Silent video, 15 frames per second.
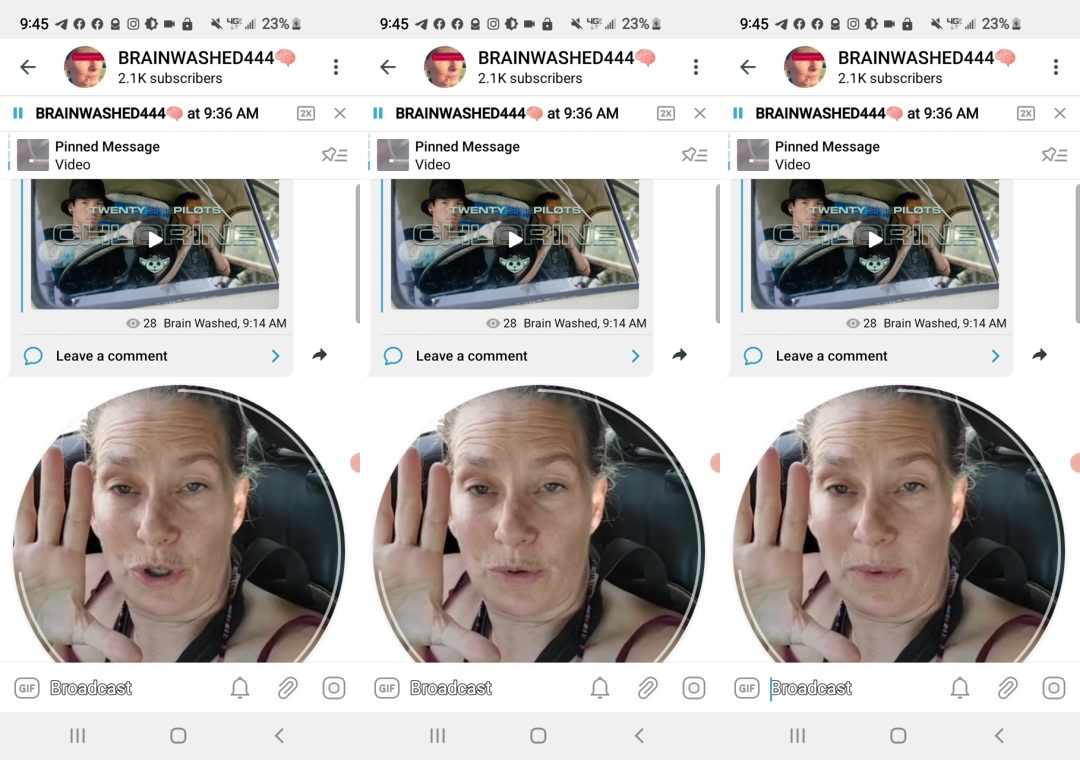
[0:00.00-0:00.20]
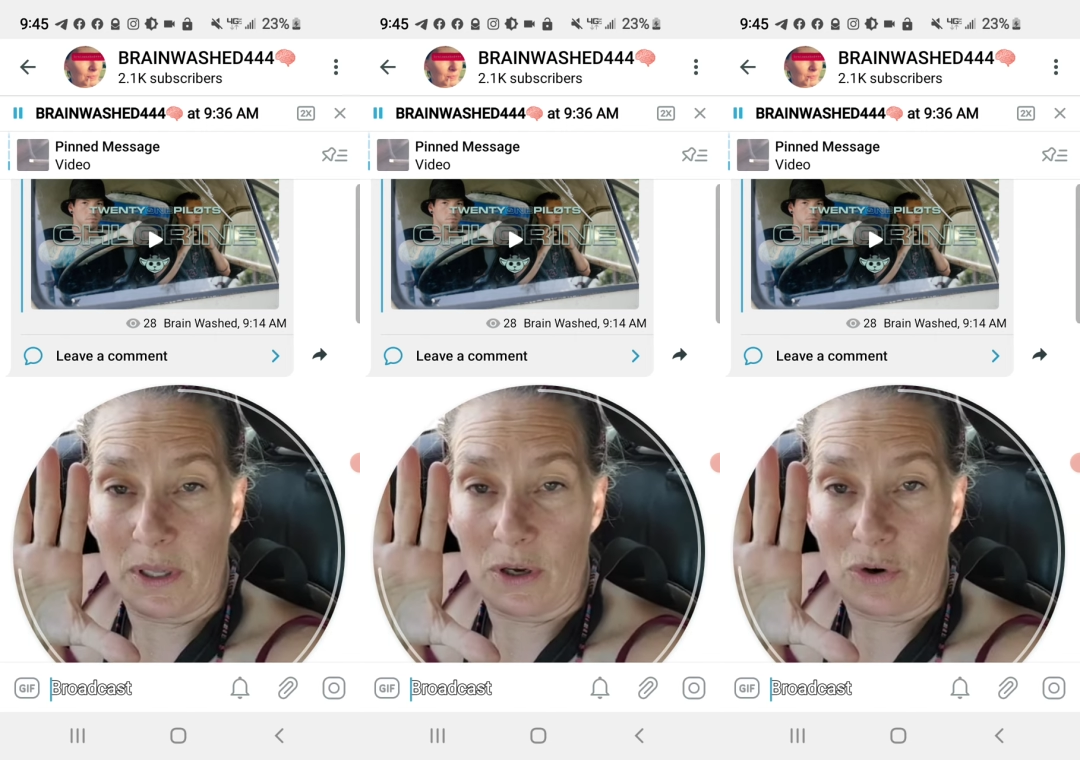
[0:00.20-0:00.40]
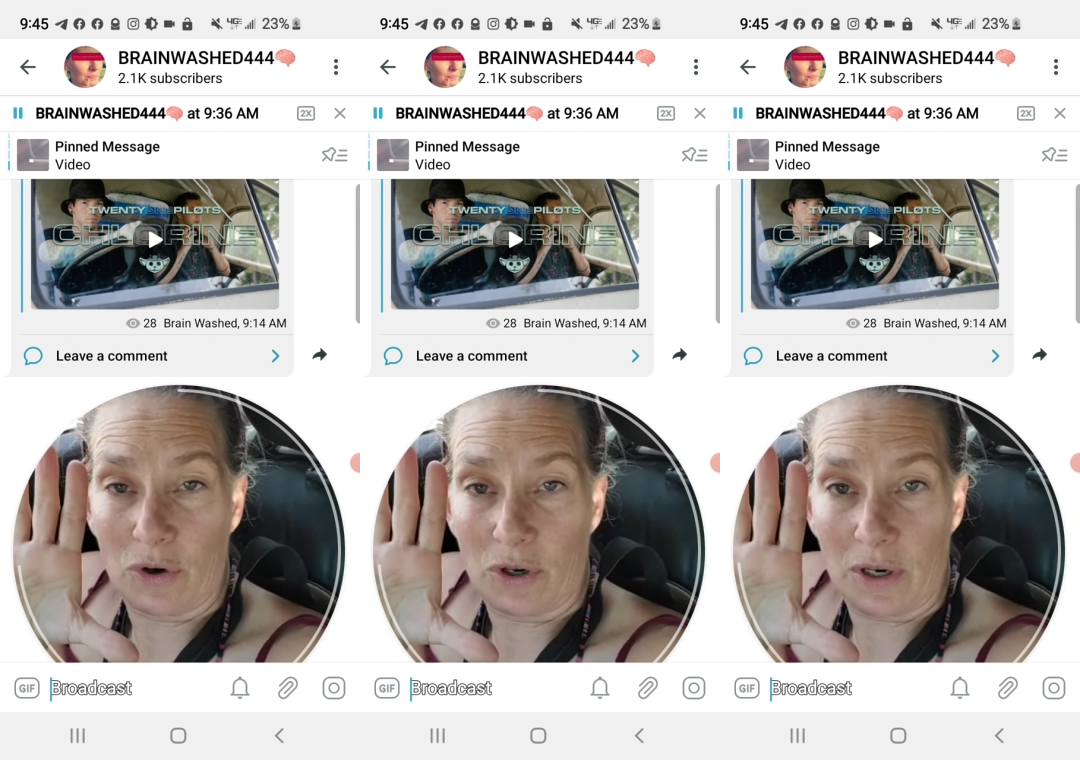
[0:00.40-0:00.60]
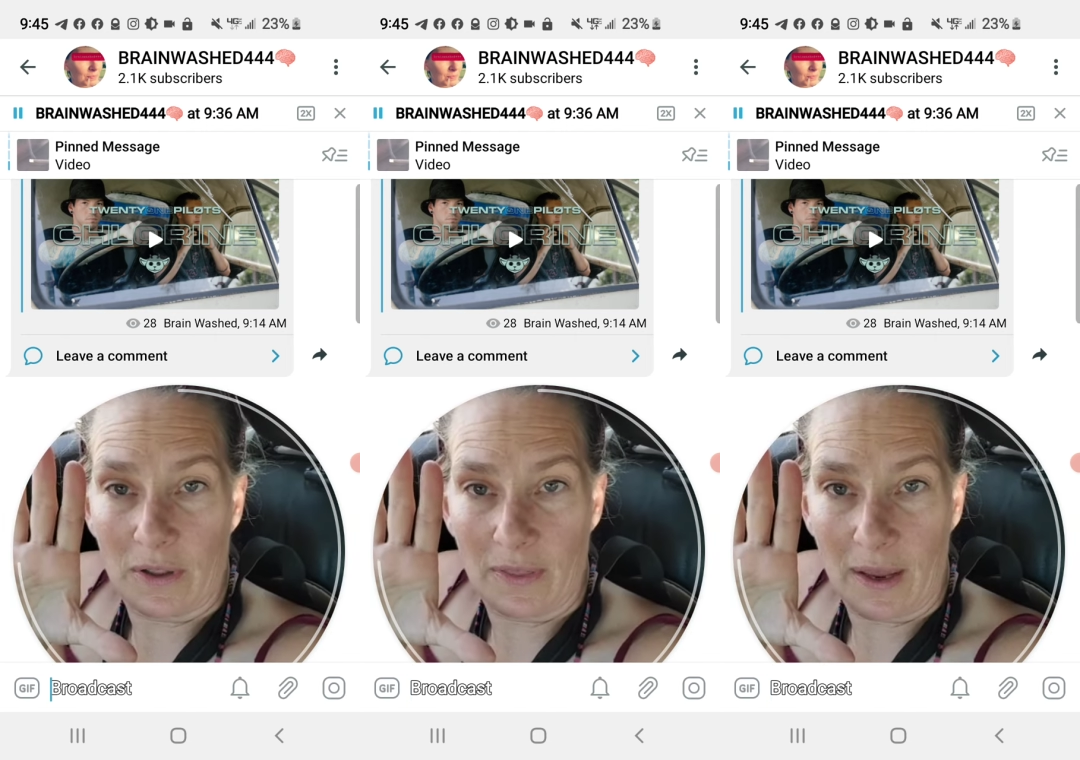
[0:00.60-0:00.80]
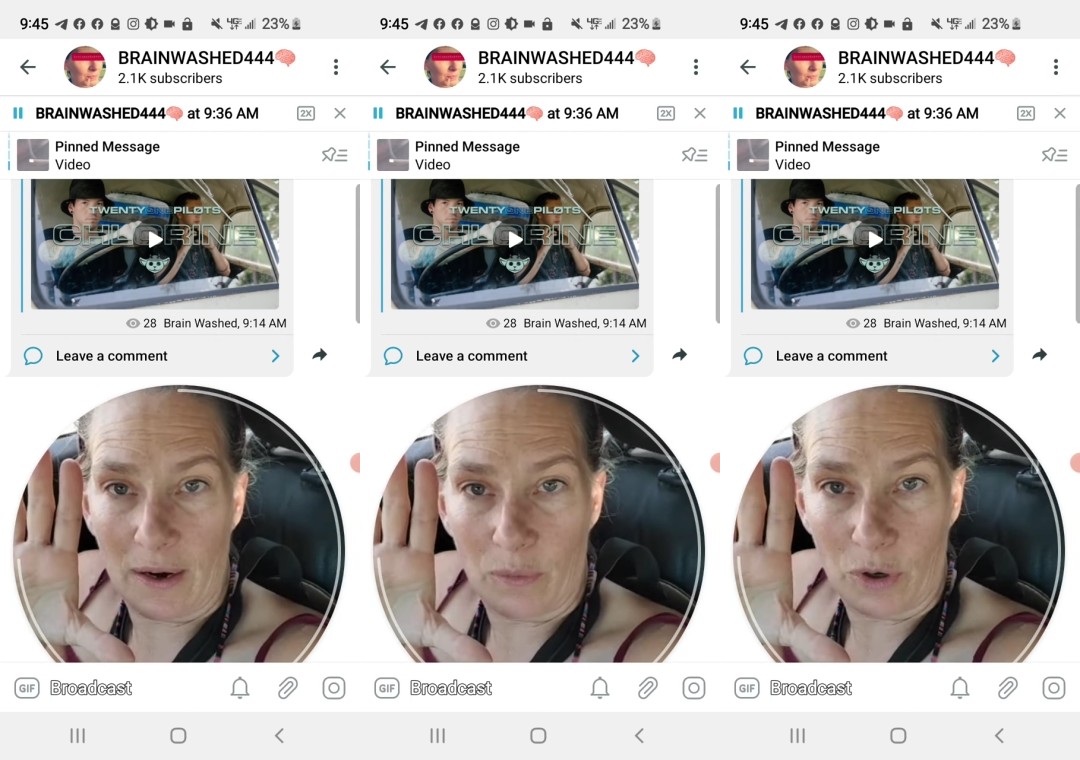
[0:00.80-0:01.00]
pushing me in the
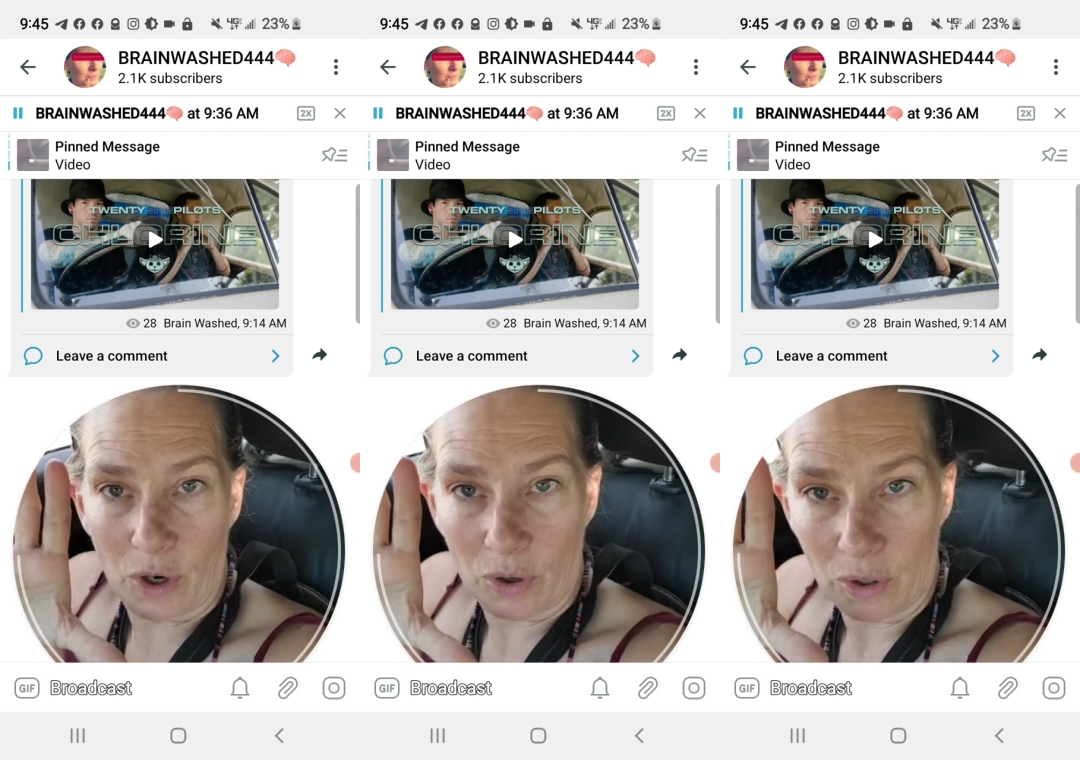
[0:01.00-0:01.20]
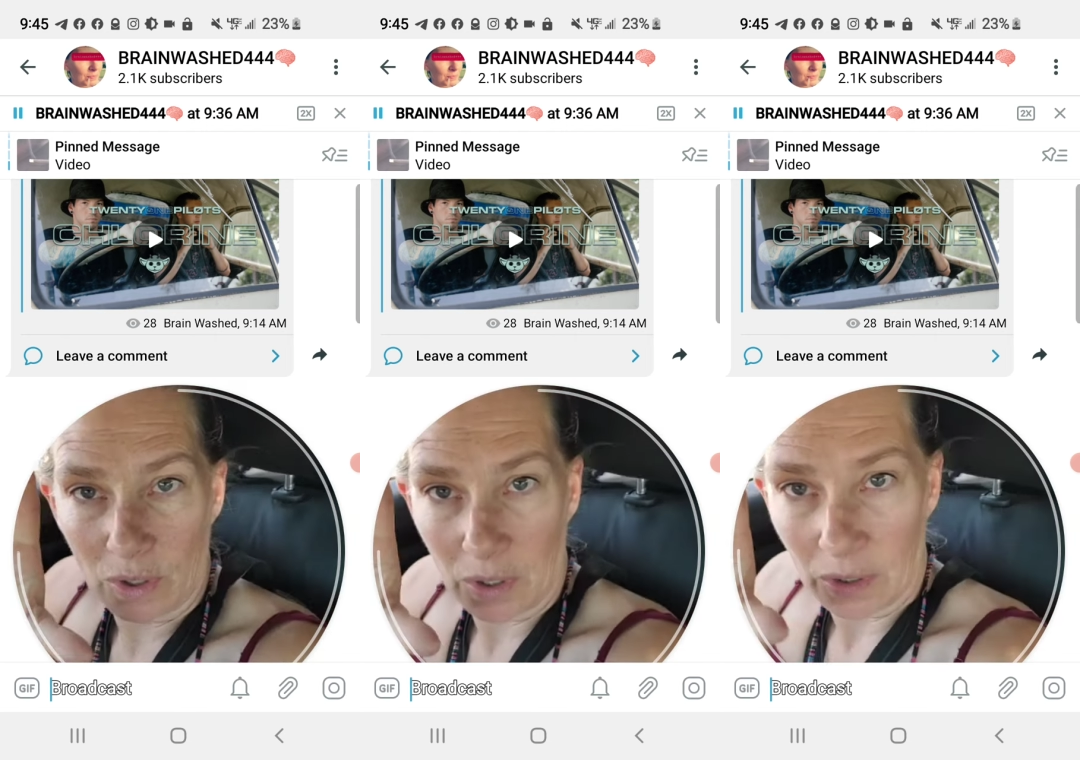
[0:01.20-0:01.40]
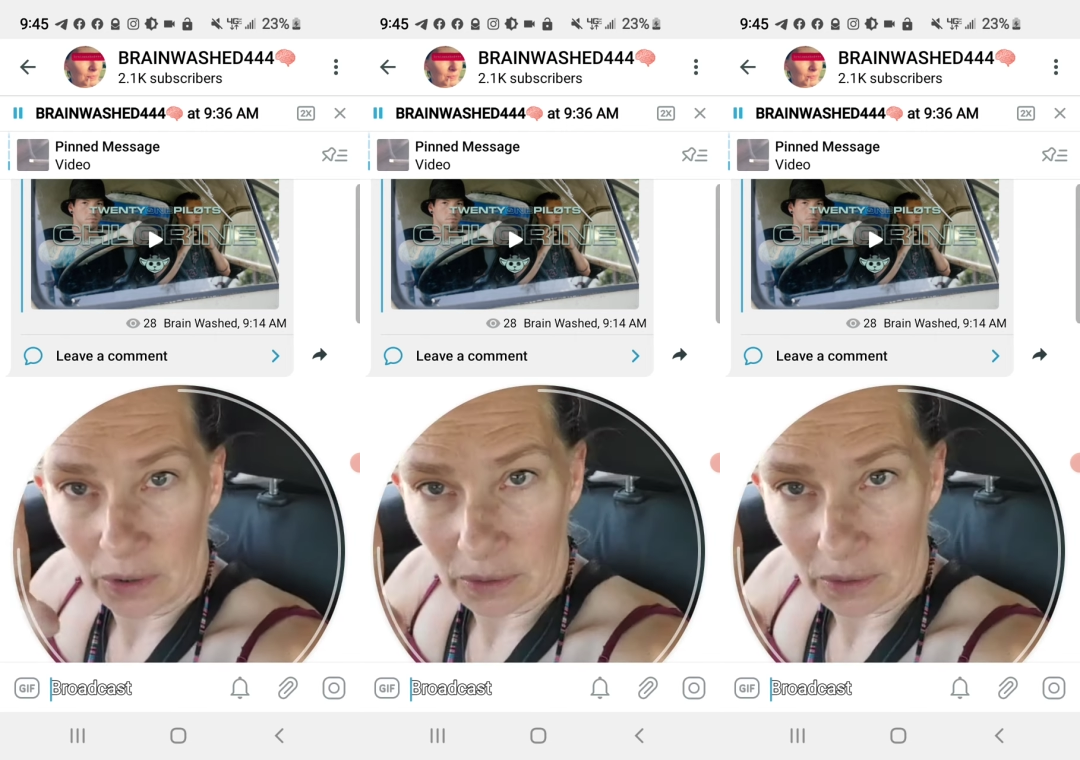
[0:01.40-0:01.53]
corner, and then it would go